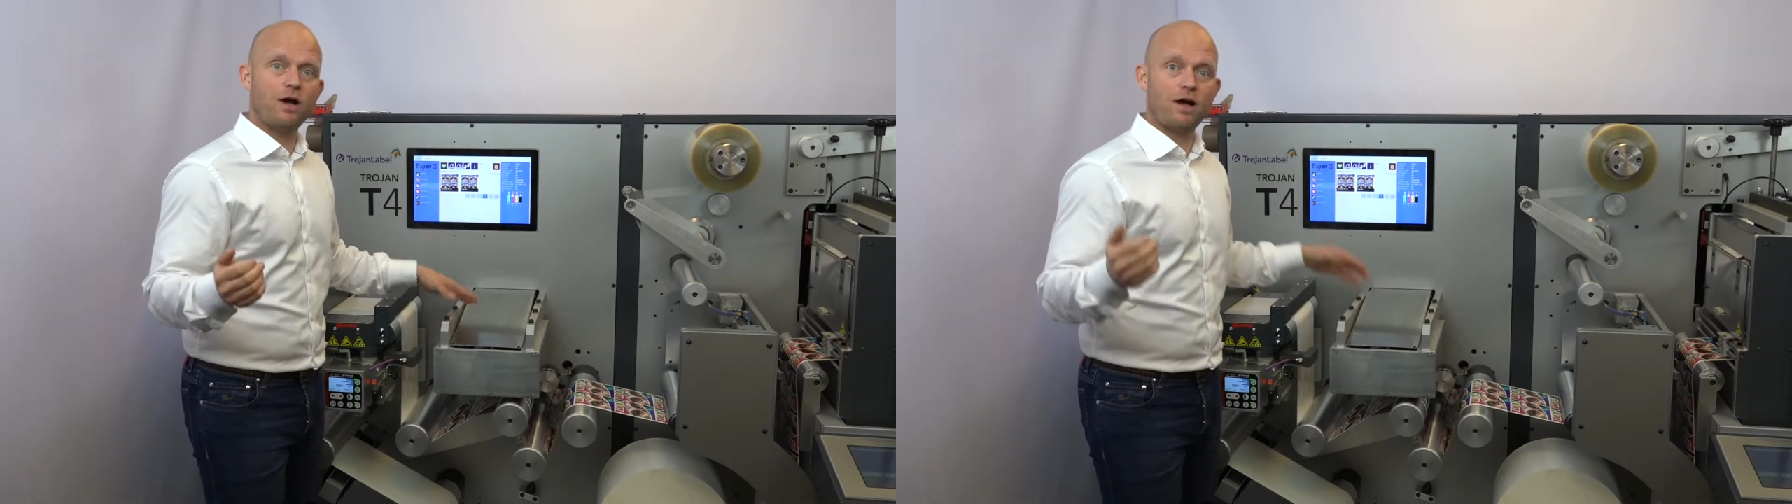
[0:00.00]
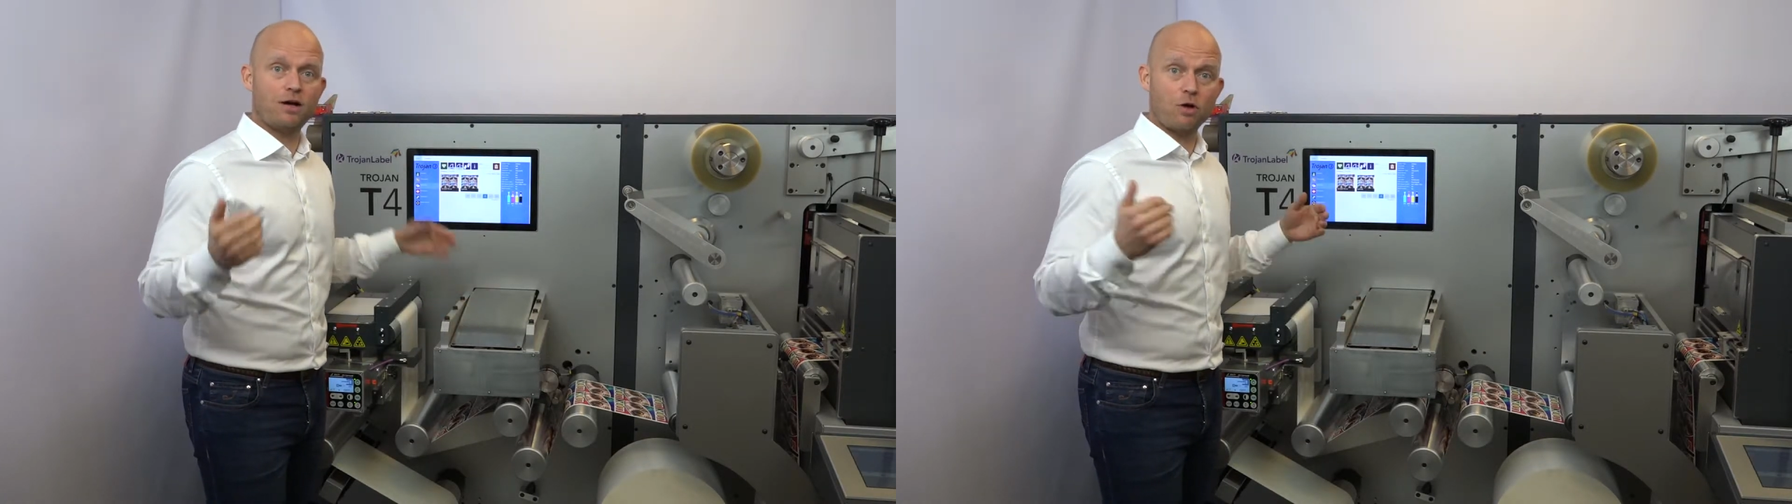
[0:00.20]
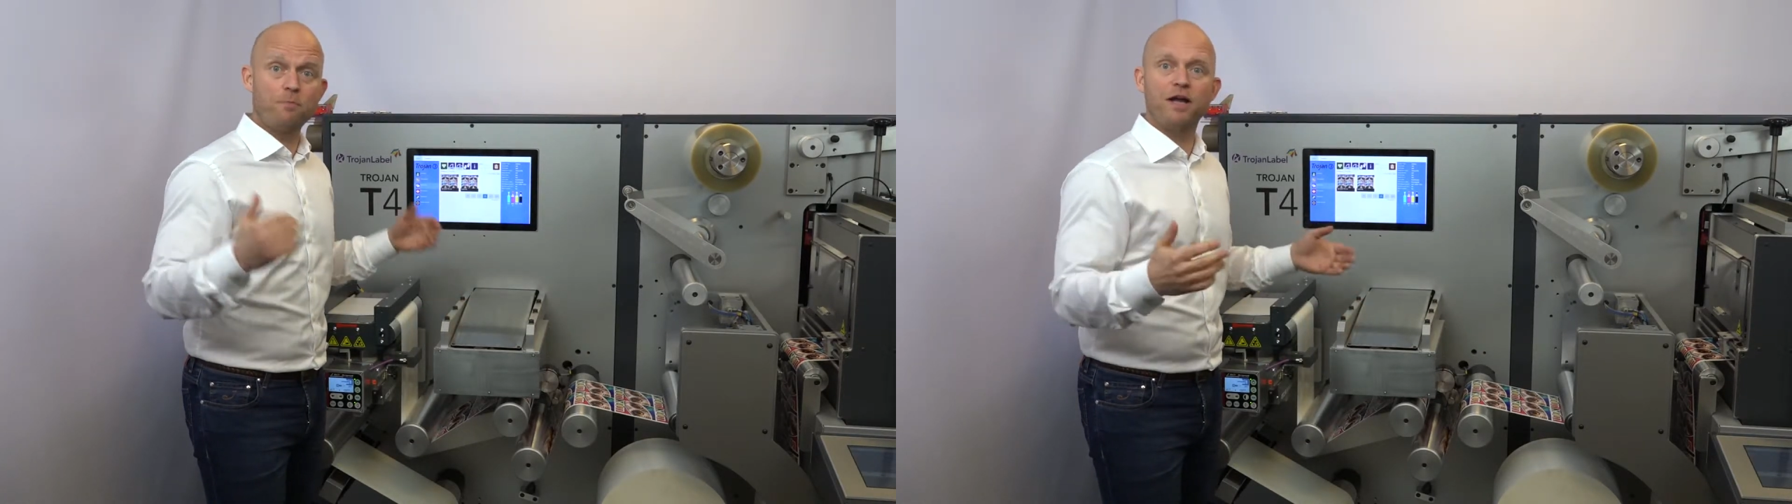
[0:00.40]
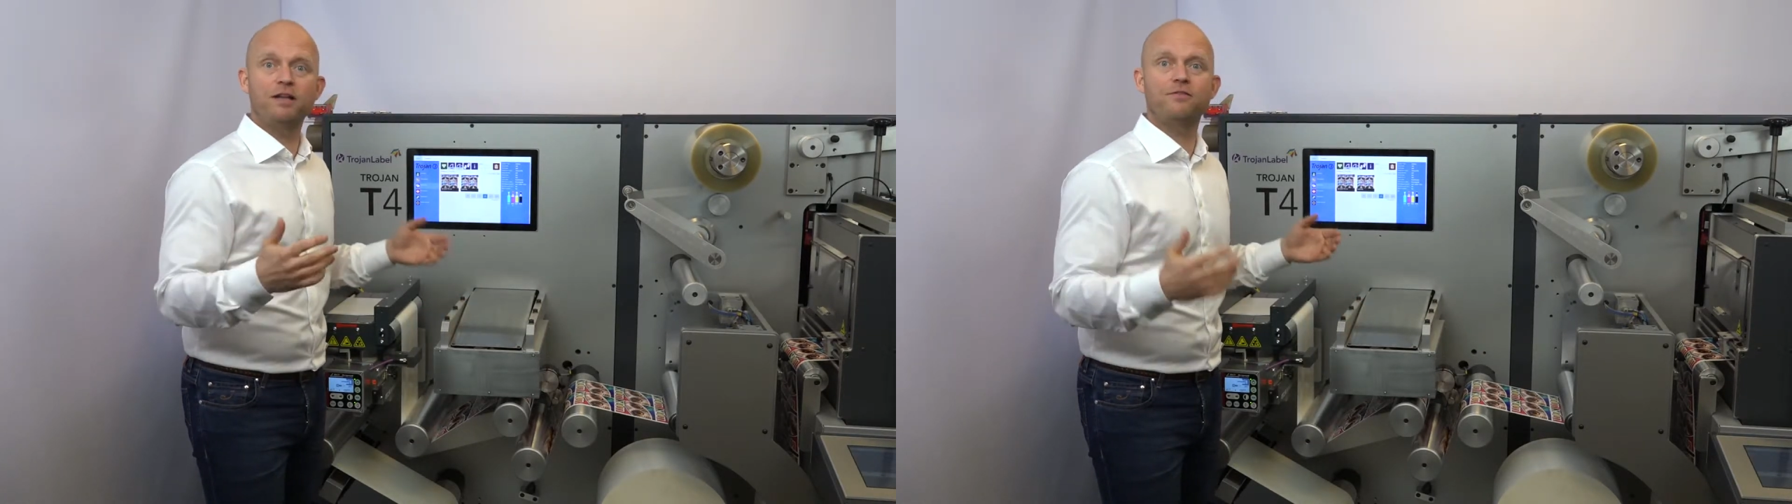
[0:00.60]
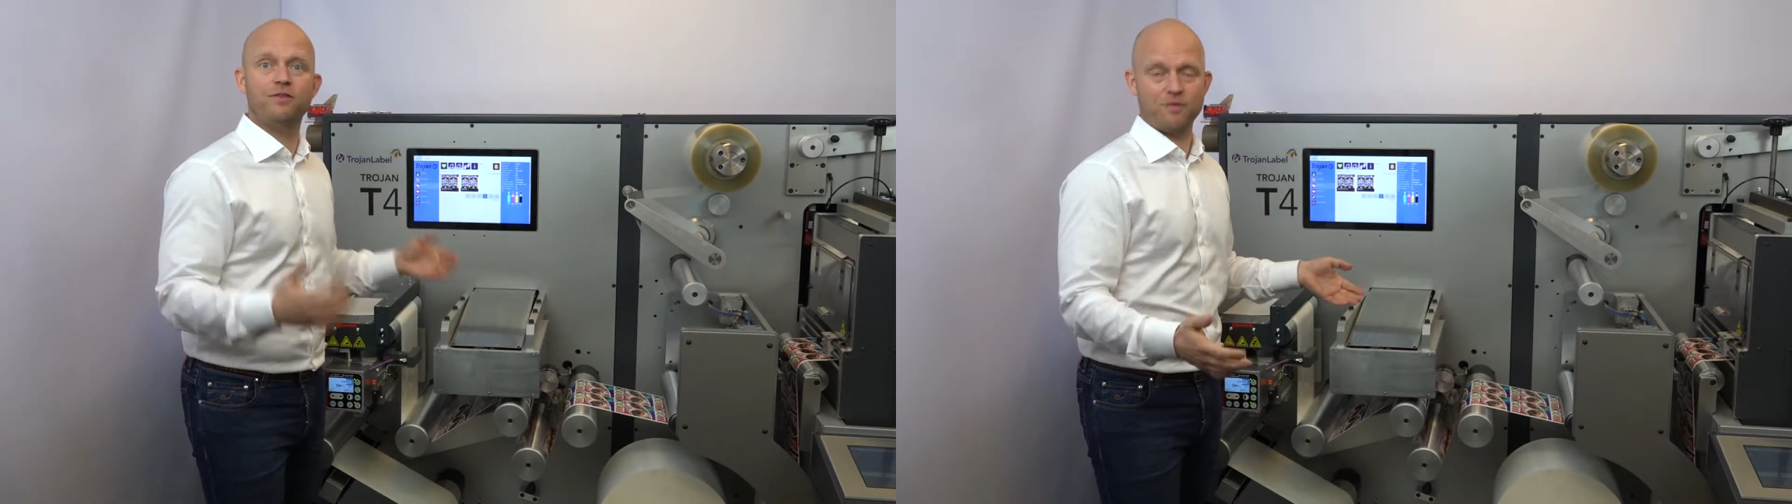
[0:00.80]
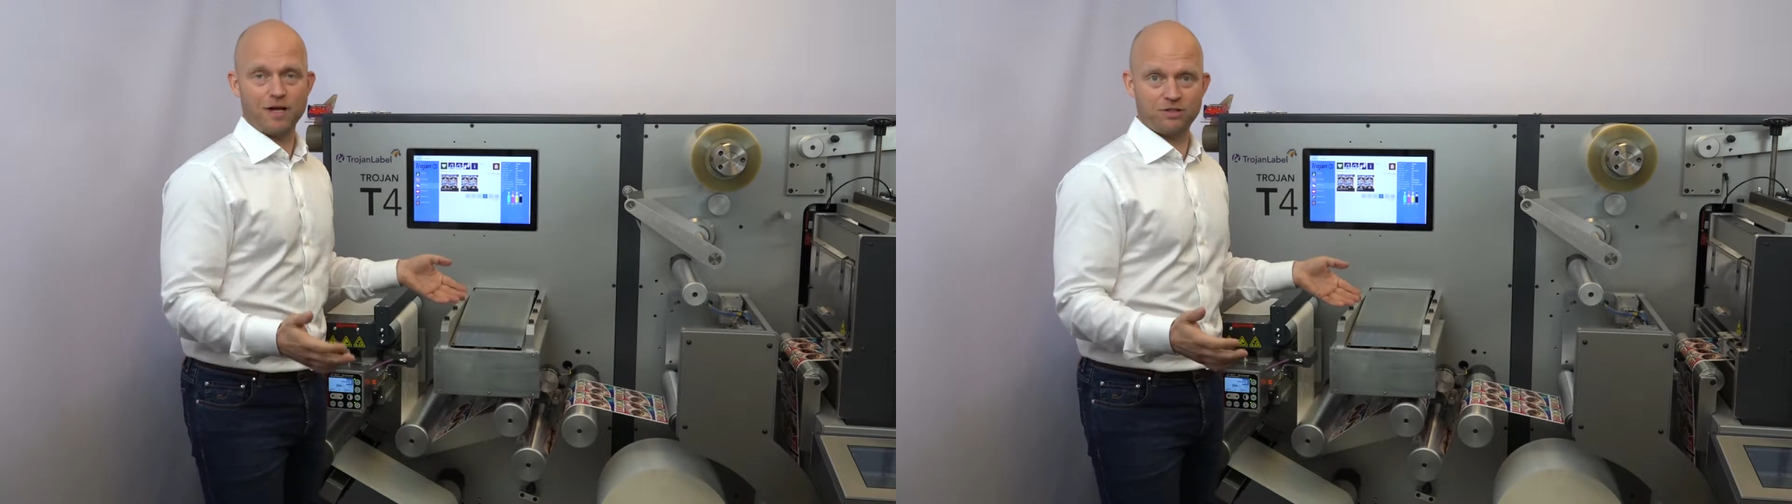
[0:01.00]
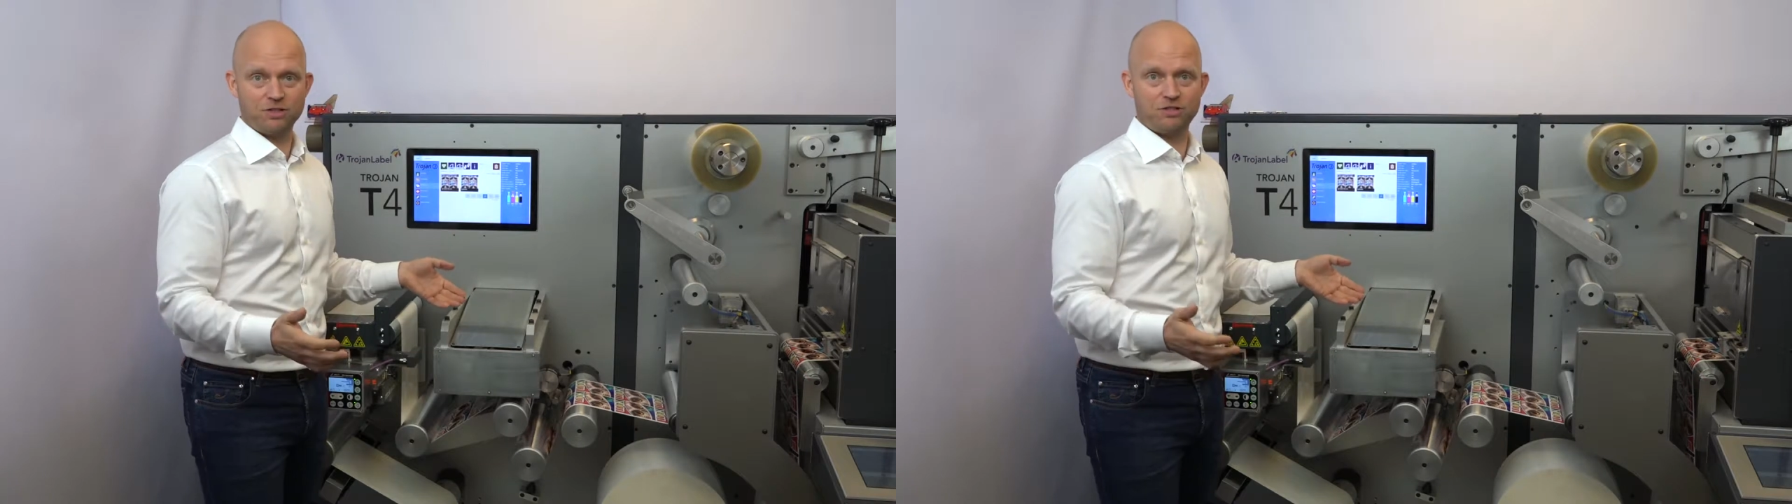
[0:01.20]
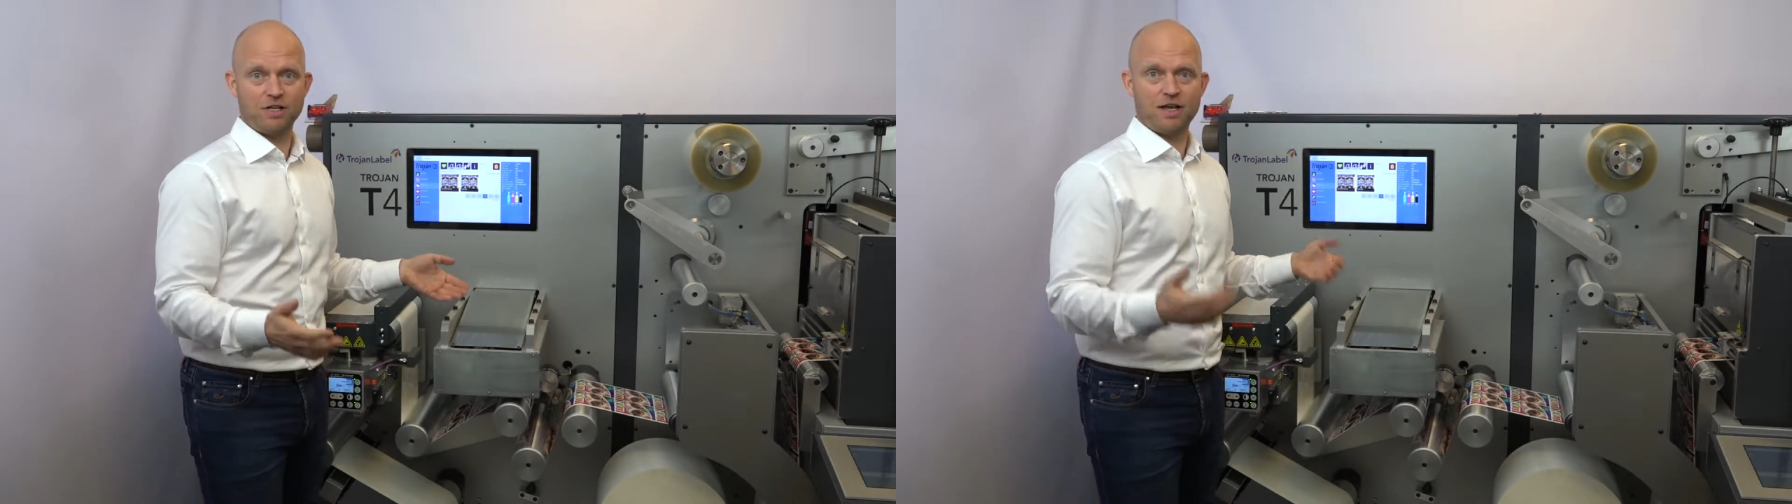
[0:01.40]
a competitive
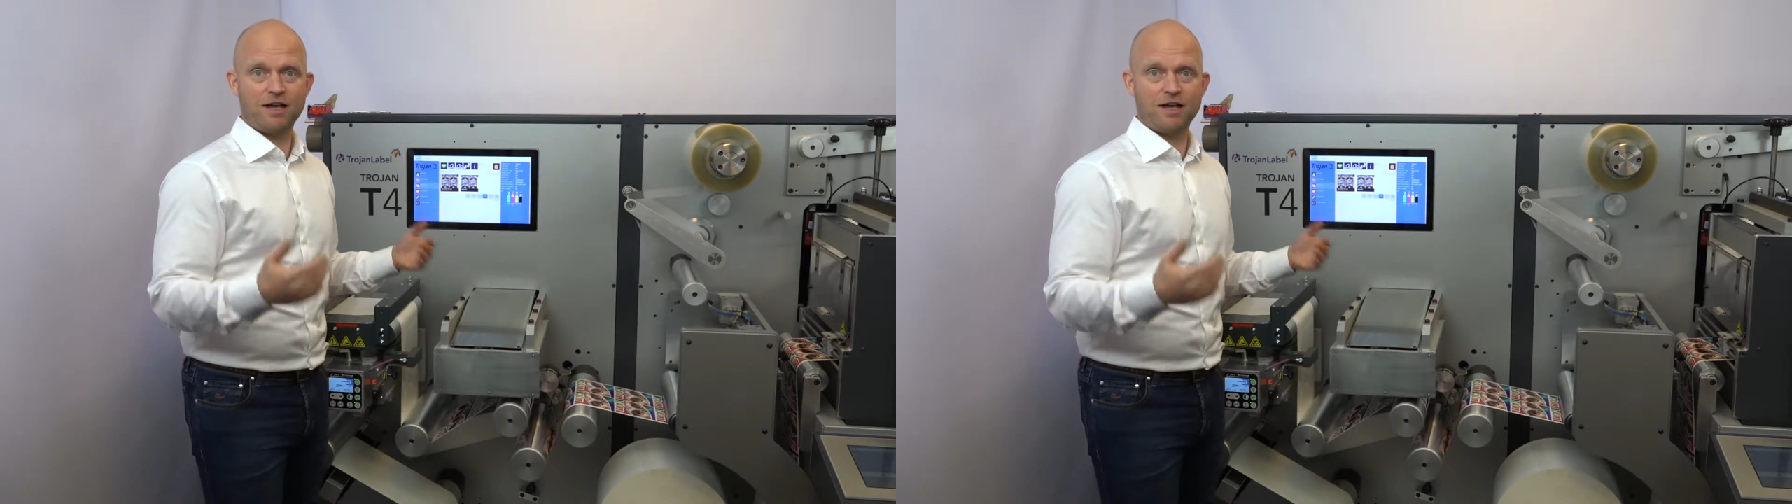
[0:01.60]
advantage